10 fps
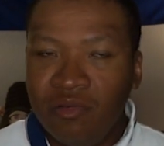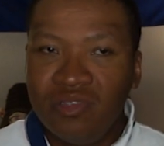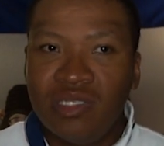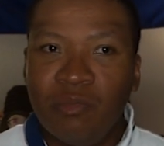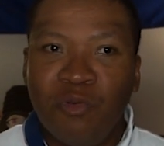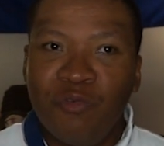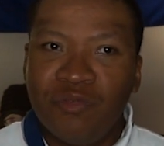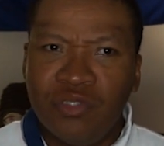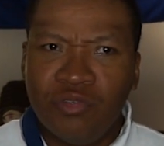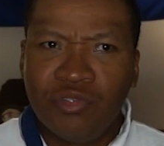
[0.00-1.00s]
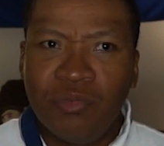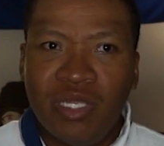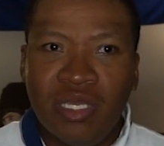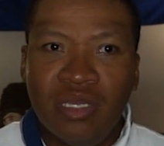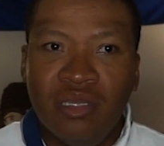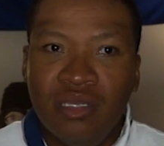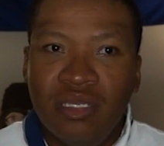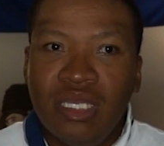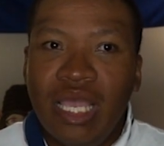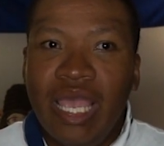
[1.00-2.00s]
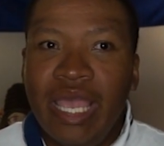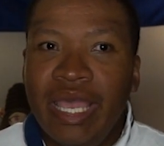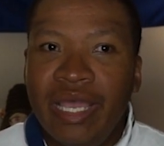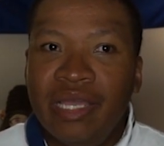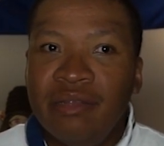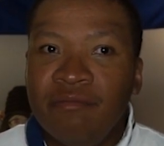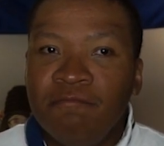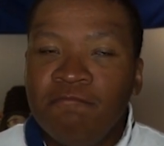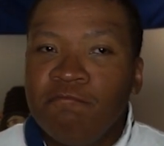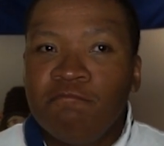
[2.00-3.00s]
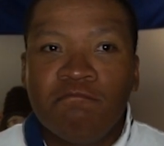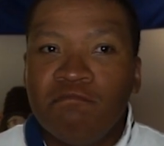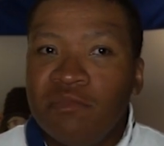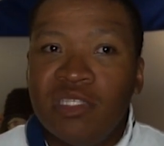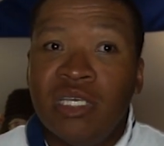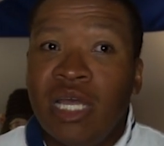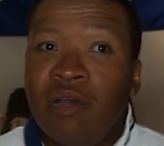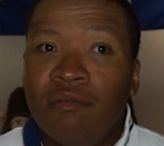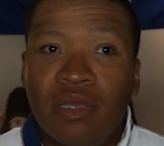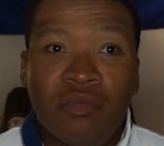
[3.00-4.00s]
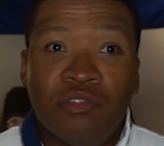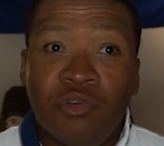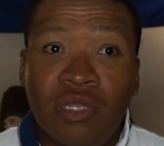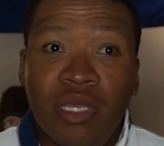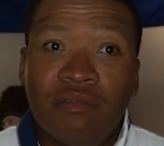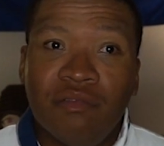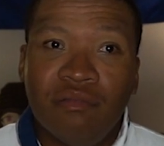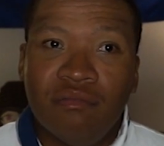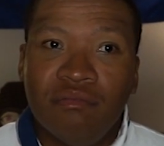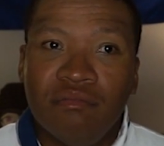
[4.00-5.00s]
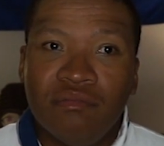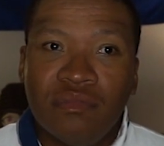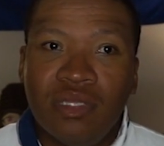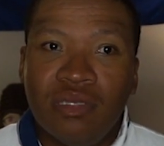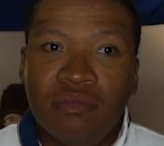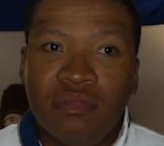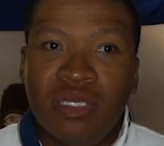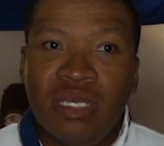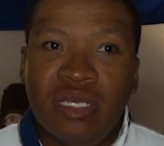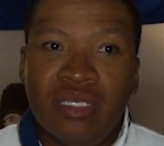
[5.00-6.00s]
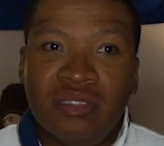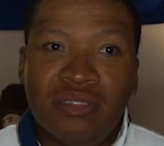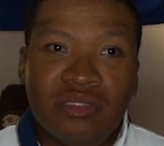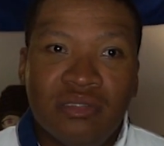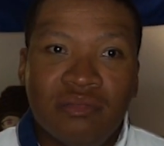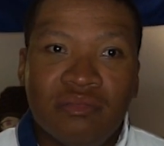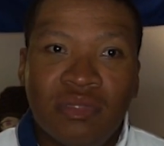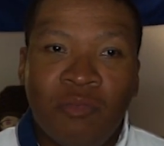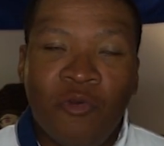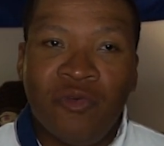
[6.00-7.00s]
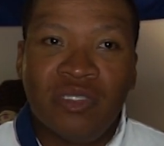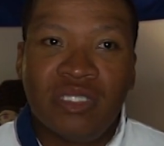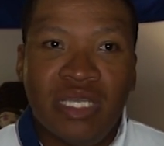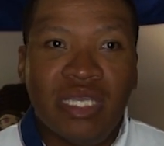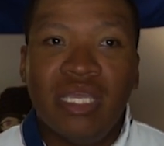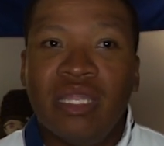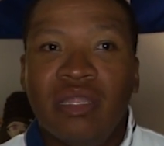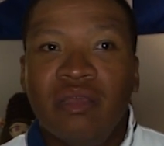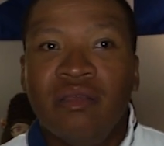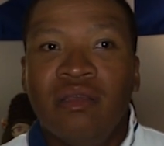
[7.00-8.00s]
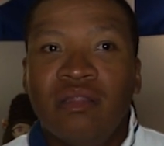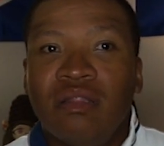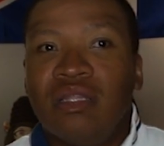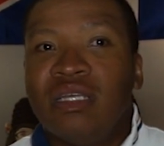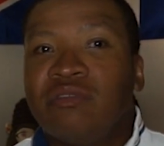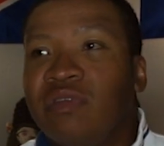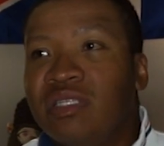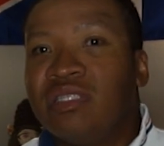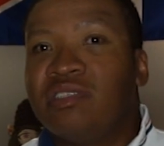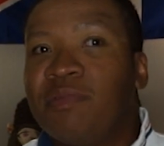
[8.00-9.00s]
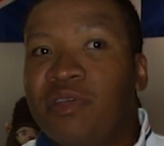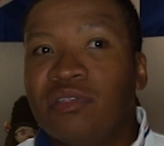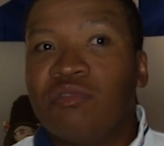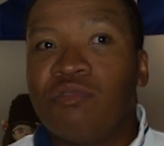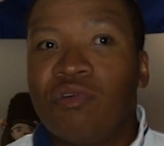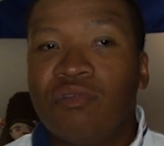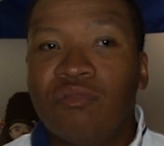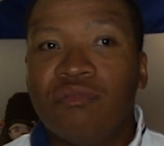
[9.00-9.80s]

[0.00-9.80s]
step away from social media and get out and enjoy life. Because the more we stay in, the less we get to experience the world.